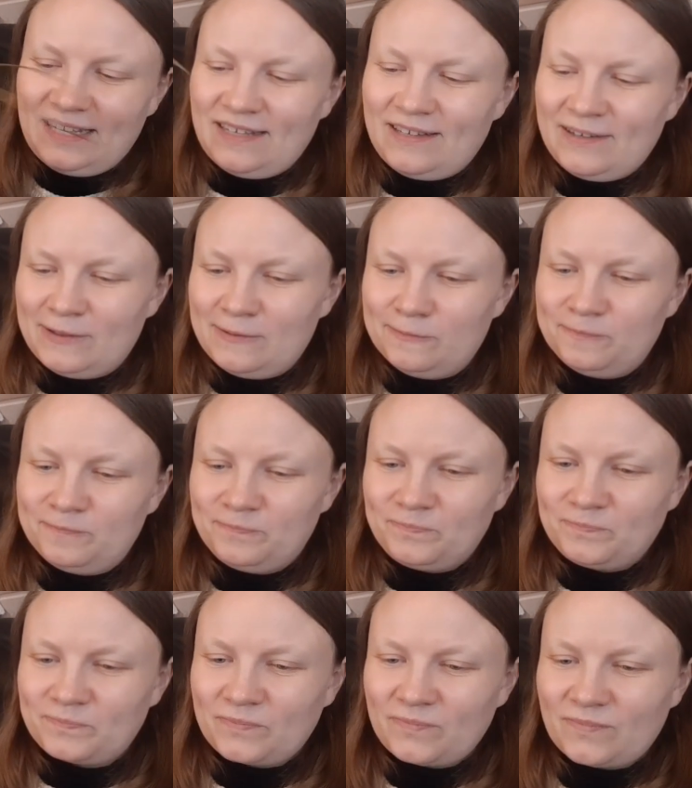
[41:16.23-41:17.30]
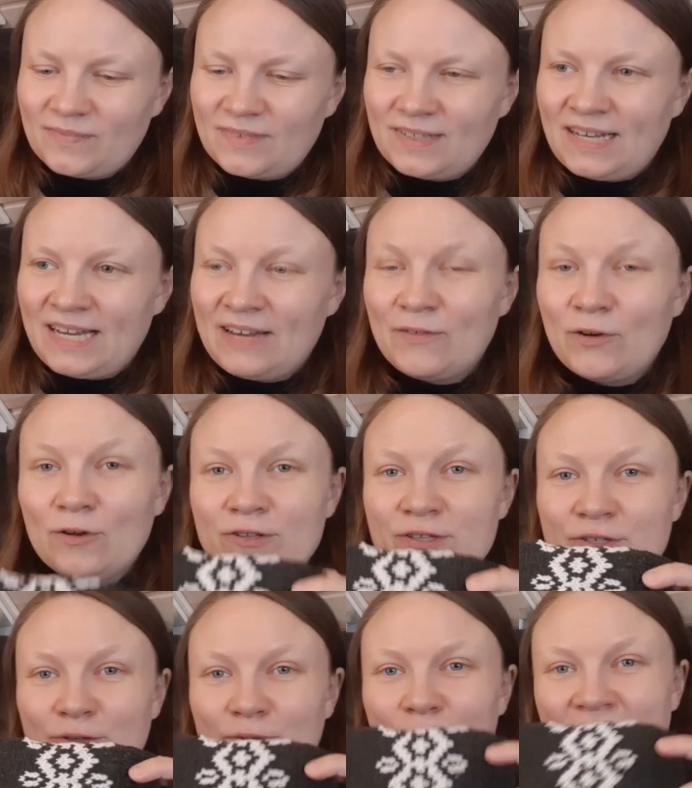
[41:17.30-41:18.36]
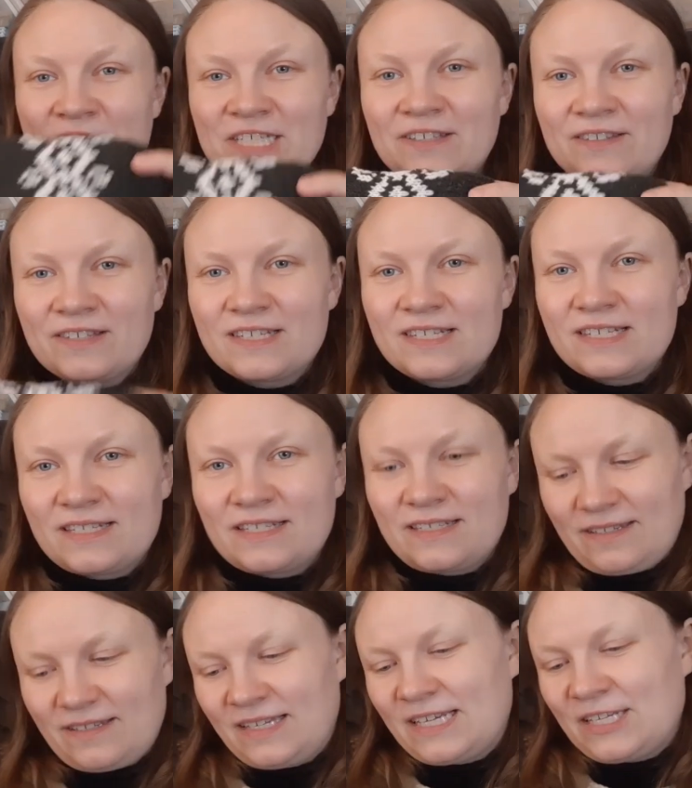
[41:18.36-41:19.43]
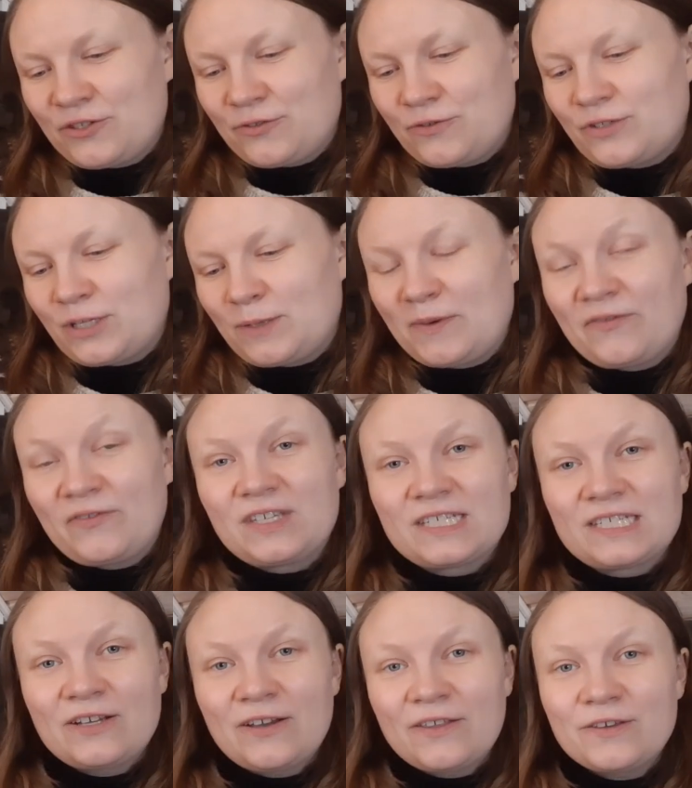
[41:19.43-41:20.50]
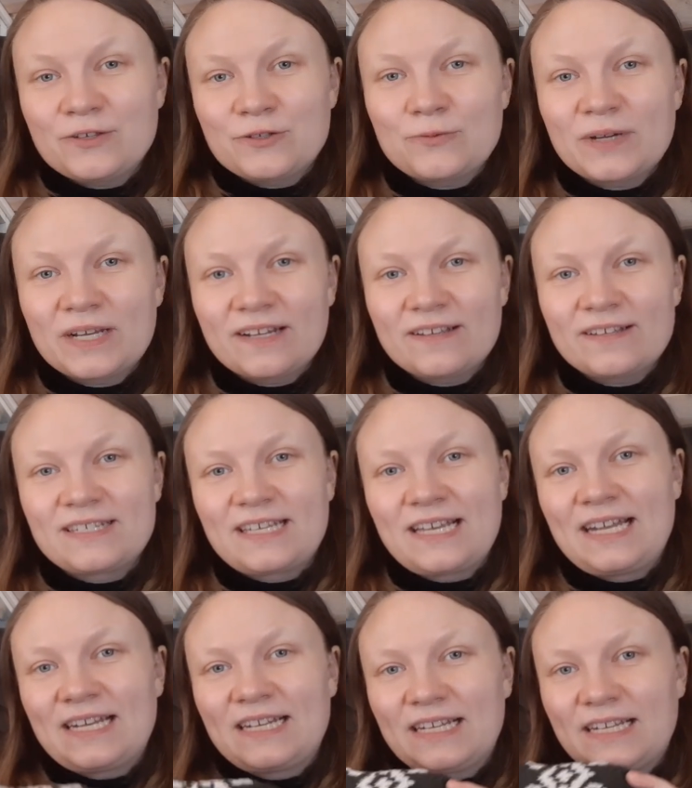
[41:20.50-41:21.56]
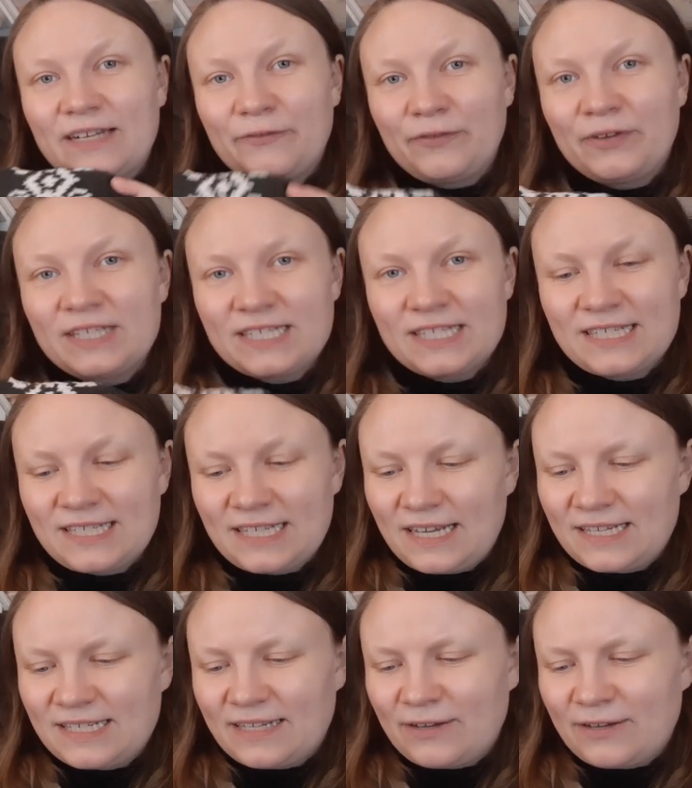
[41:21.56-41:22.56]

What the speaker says: I have also measured this next to some of his other sweaters, and it fits in size.